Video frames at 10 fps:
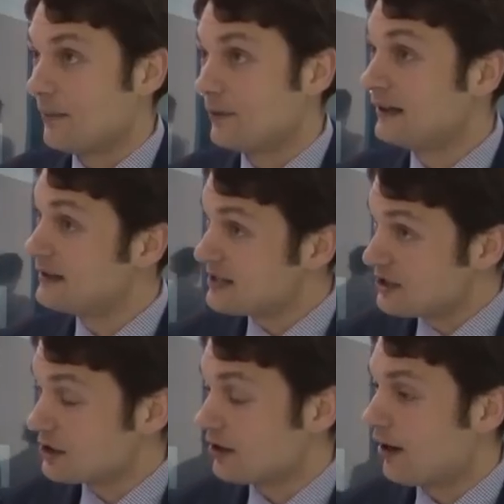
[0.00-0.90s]

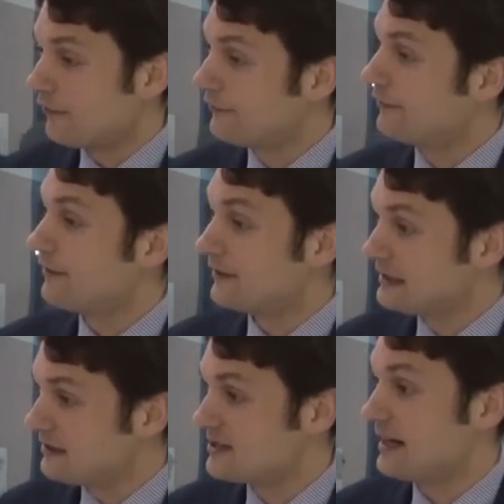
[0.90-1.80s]
monetization of the
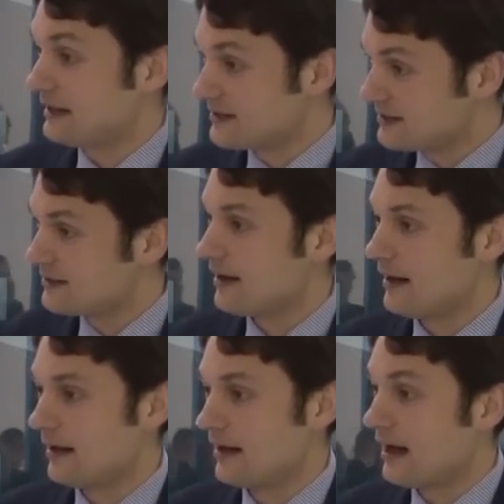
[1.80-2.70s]
real estates
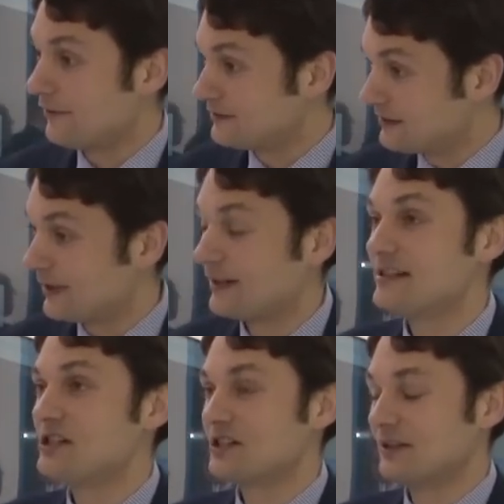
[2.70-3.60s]
after the
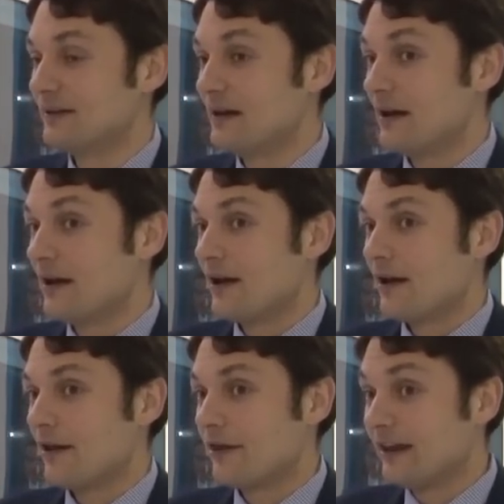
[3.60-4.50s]
migration.
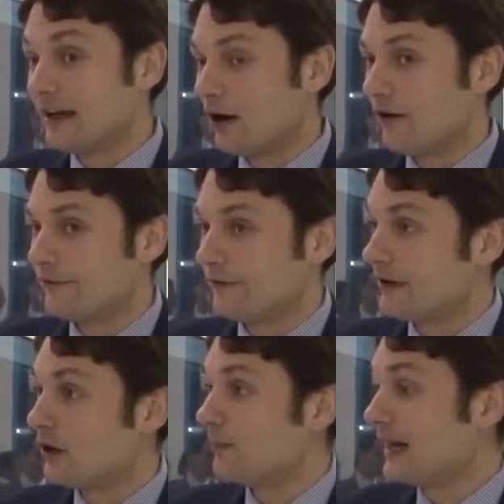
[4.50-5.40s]
Think of
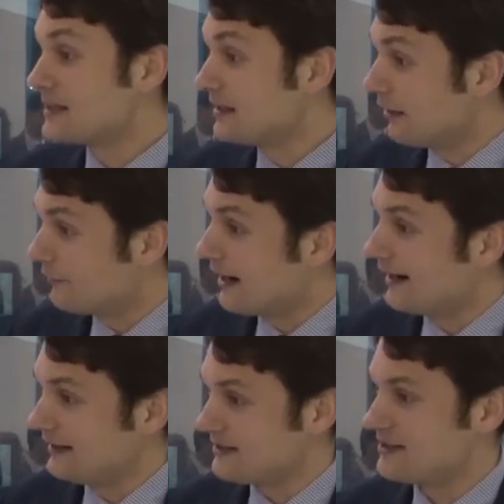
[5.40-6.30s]
the complexity of the
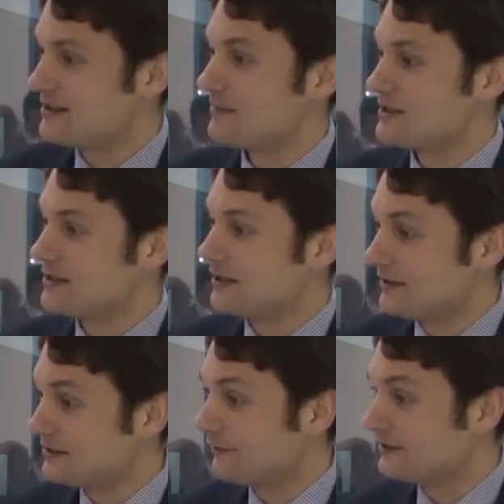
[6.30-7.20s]
IT systems
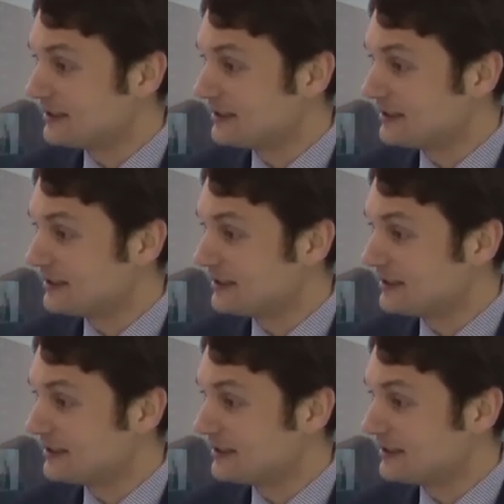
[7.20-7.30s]
year over